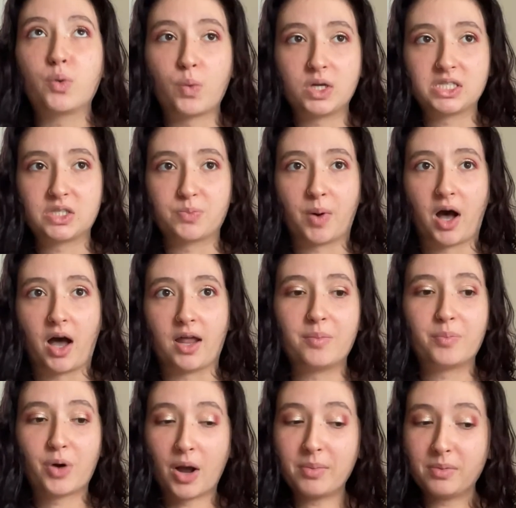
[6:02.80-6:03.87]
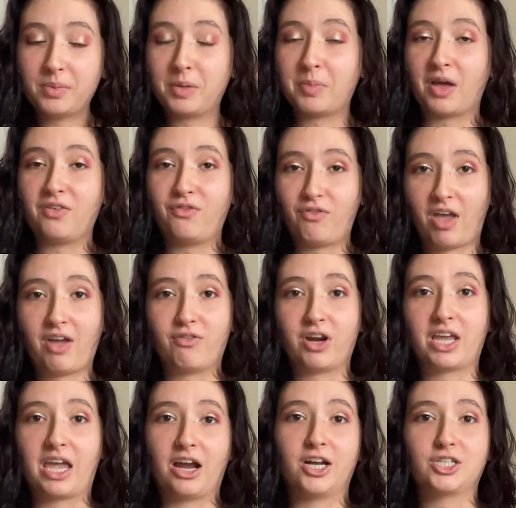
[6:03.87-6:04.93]
one spot, probably my favorite
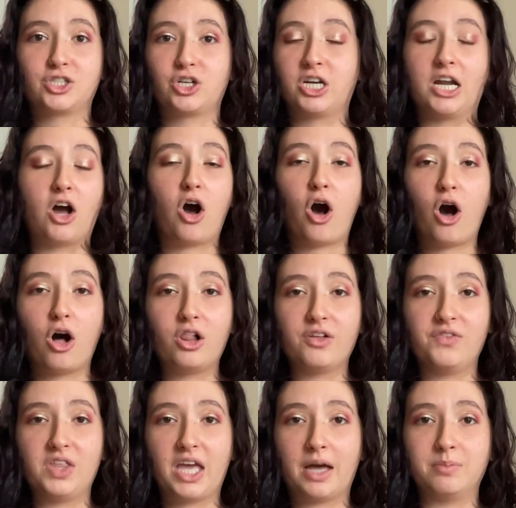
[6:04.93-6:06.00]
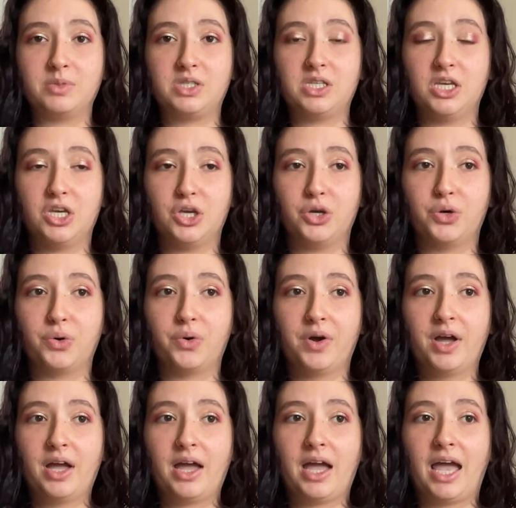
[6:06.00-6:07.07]
character in all of the MCU,
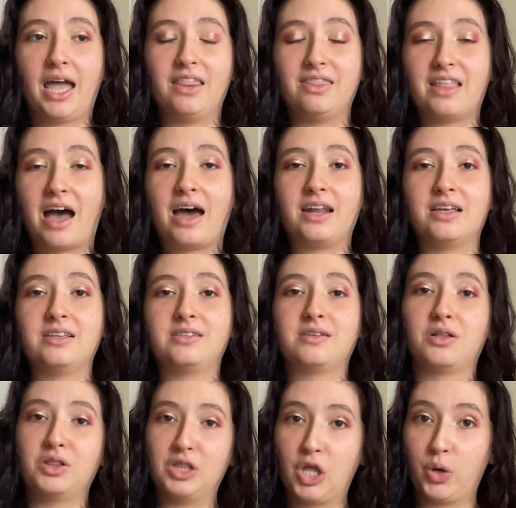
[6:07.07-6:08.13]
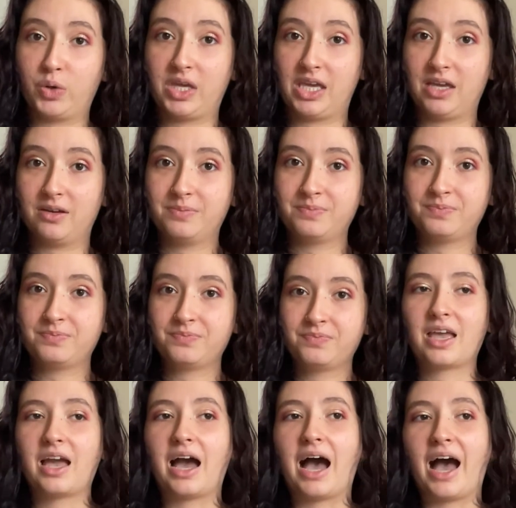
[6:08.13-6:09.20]
and that is Loki.
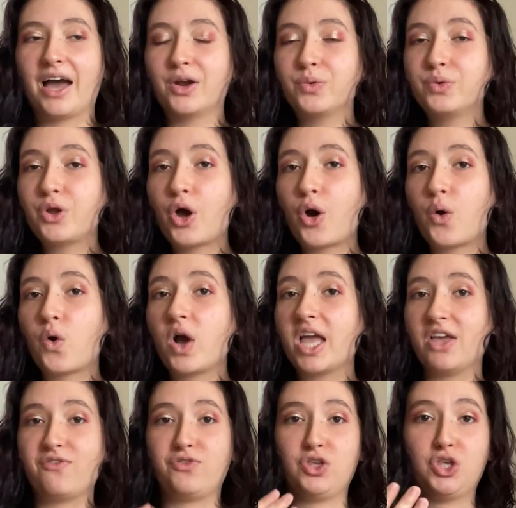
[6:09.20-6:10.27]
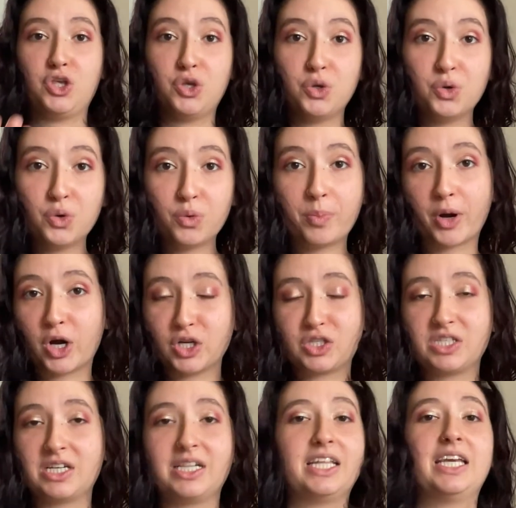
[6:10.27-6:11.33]
I don't know if you
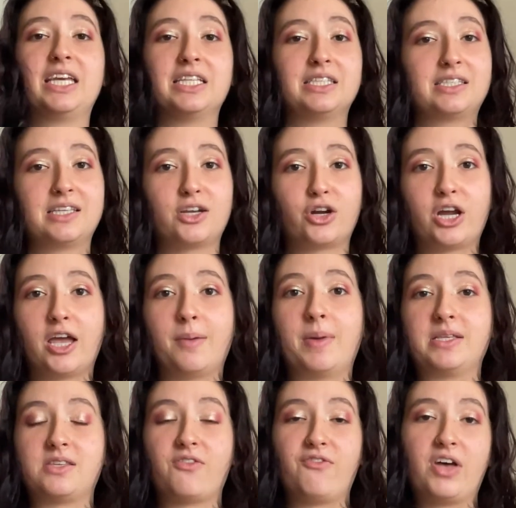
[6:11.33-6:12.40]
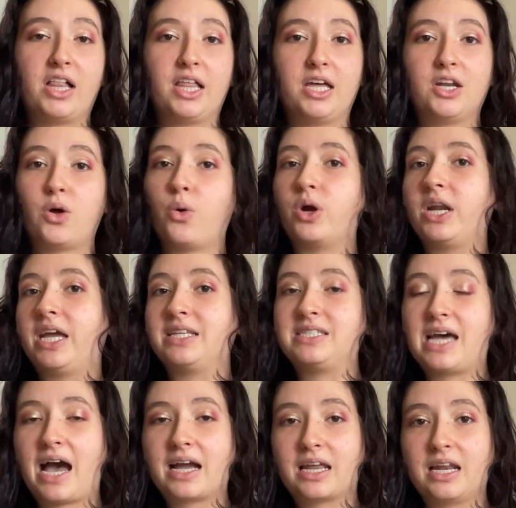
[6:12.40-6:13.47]
personally consider him as a villain or an
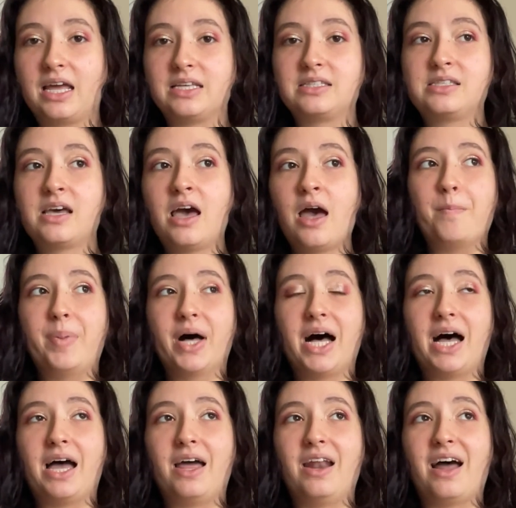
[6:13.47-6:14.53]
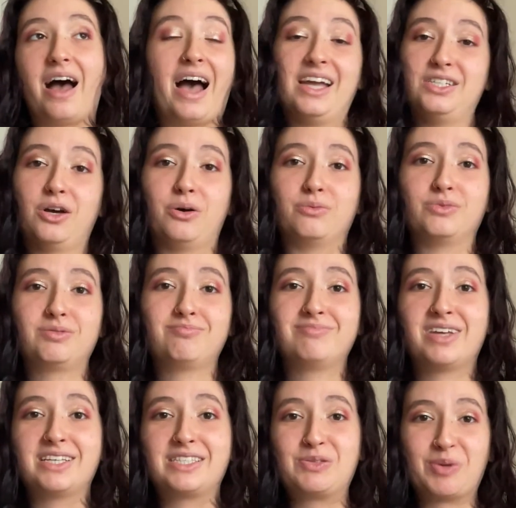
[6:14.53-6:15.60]
antagonist, but I don't,
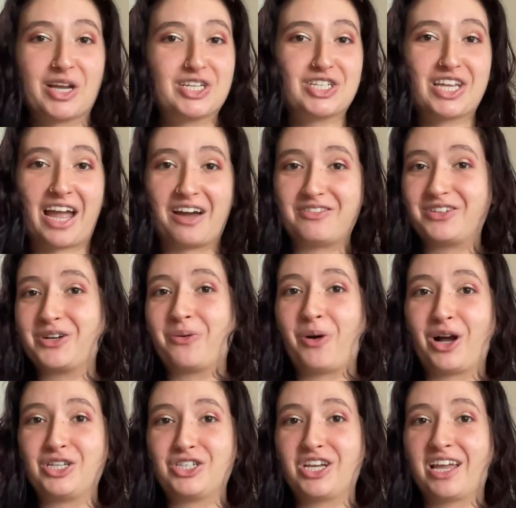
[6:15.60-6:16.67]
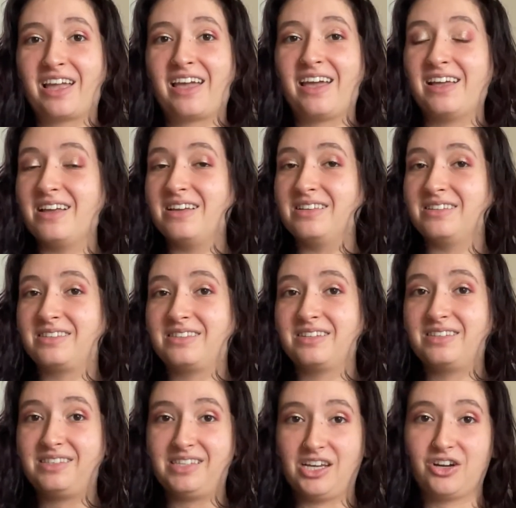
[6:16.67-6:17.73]
especially after watching his
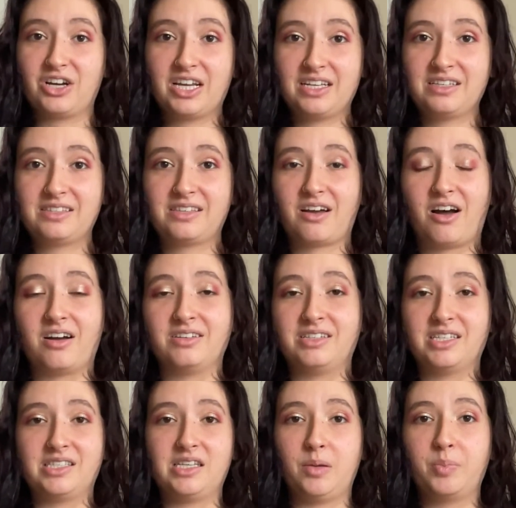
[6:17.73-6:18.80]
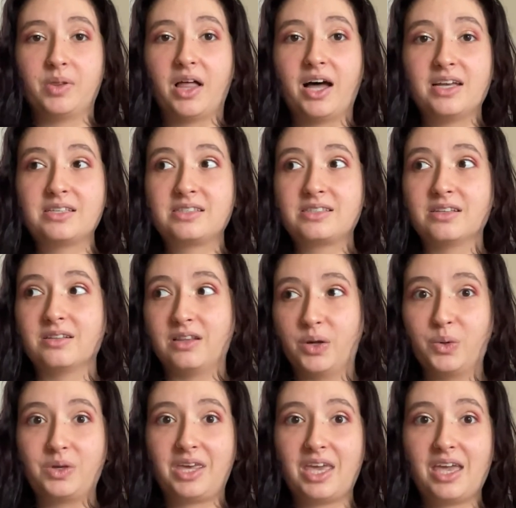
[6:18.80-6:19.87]
series on Disney Plus,
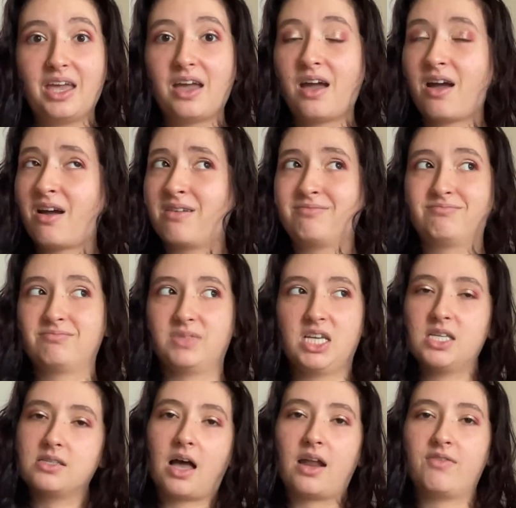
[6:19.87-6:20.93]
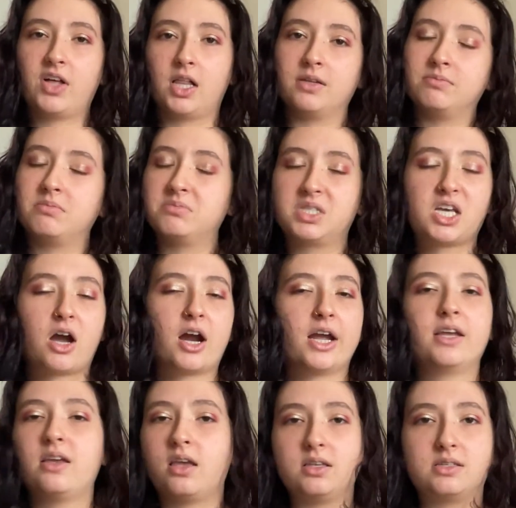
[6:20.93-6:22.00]
Loki. He's not a villain. I'm
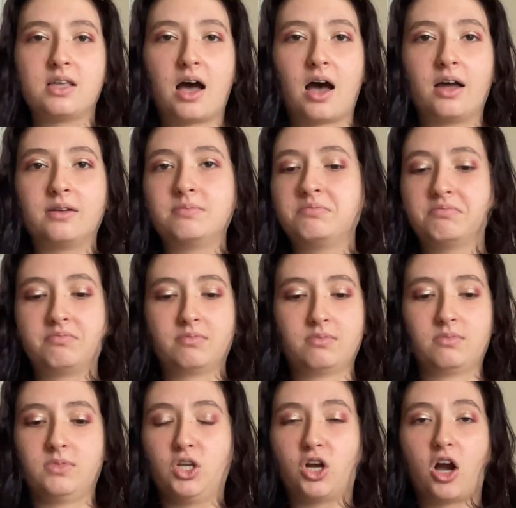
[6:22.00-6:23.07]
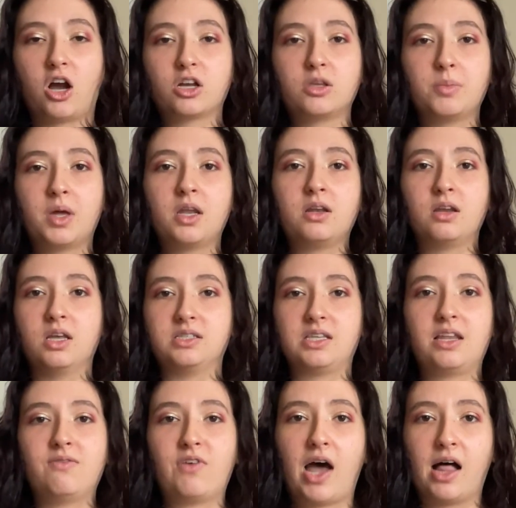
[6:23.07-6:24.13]
sorry, he's not. Your argument is
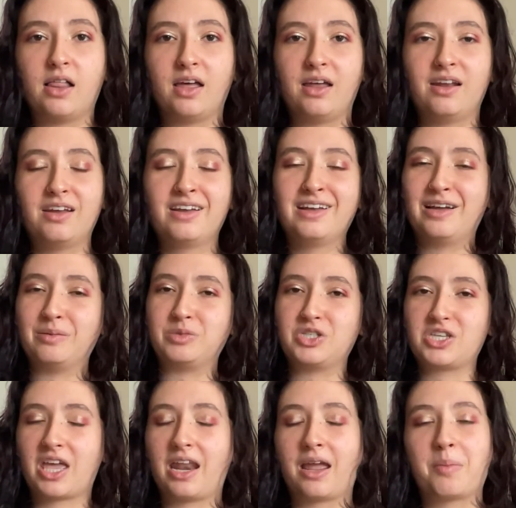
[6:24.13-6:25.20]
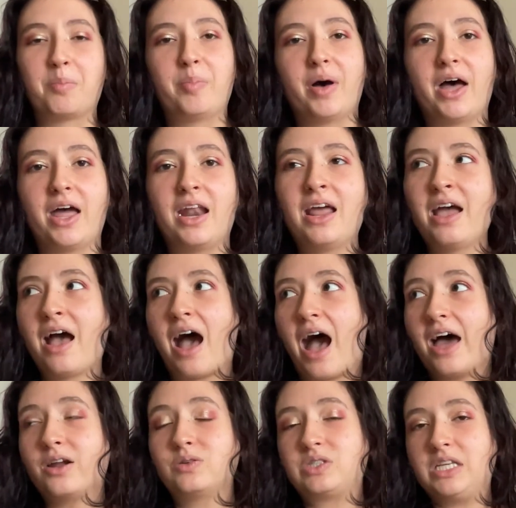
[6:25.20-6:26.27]
invalid. I'm just kidding. But I
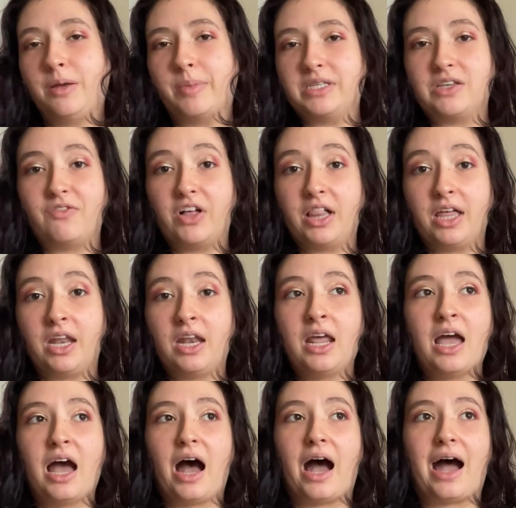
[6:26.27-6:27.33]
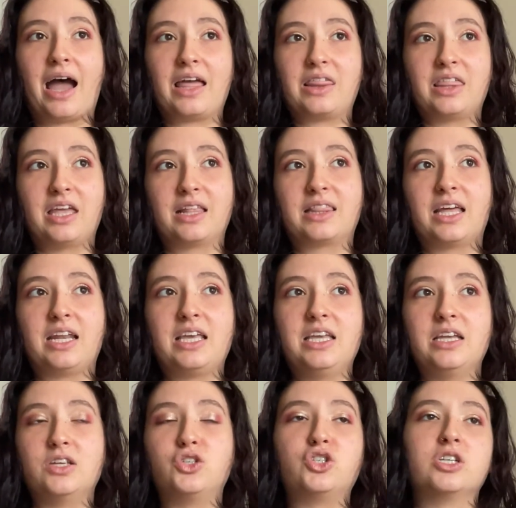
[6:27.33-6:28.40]
don't see him as a villain. I think that he
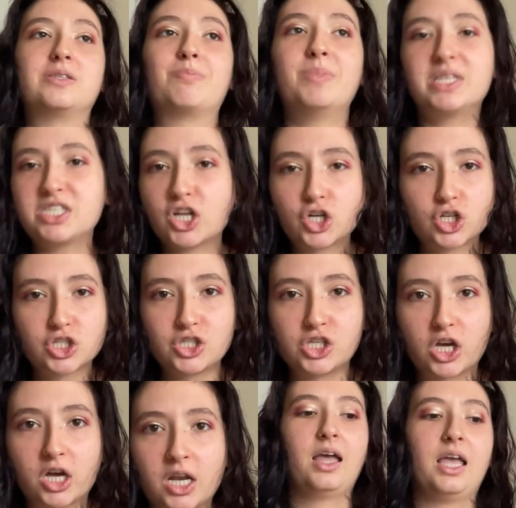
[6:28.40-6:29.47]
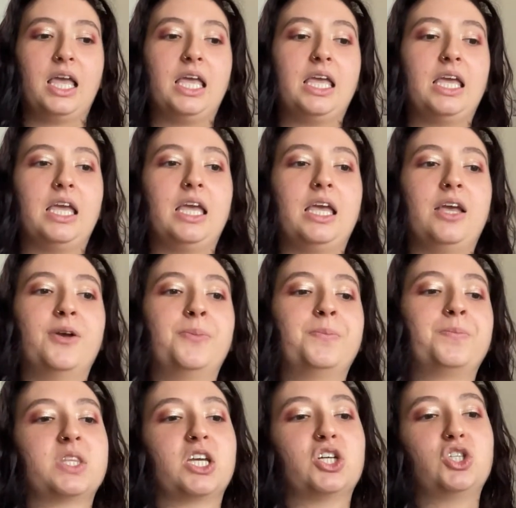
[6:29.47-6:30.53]
is just misunderstood. He
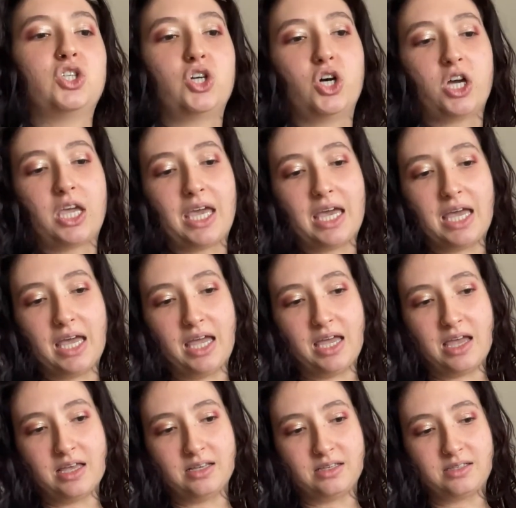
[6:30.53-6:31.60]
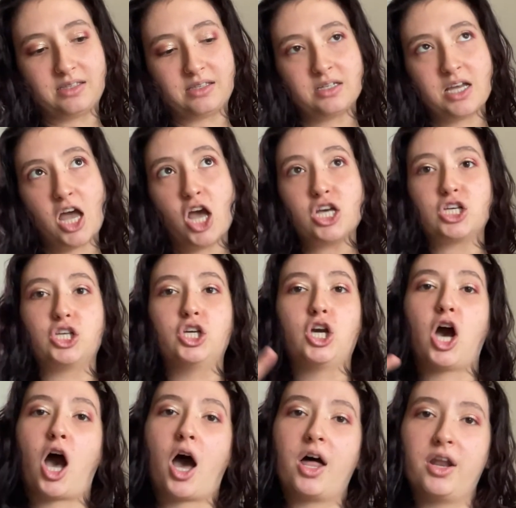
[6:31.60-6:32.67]
took his
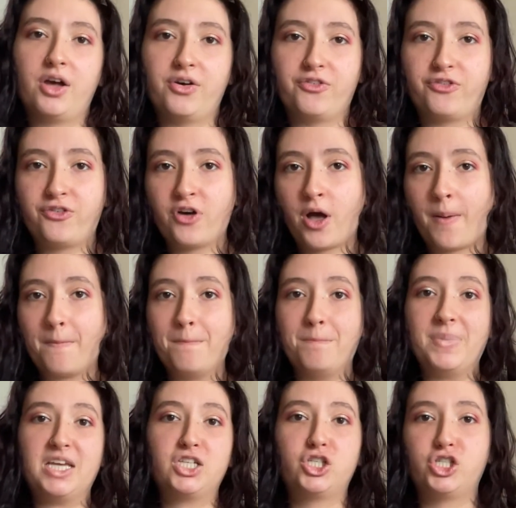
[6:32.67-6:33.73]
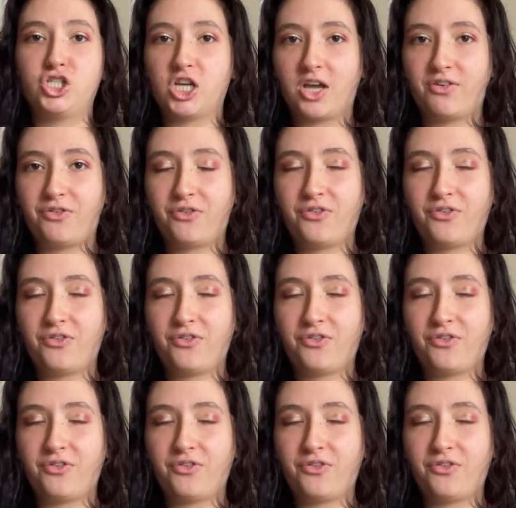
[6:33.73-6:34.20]
god of mischief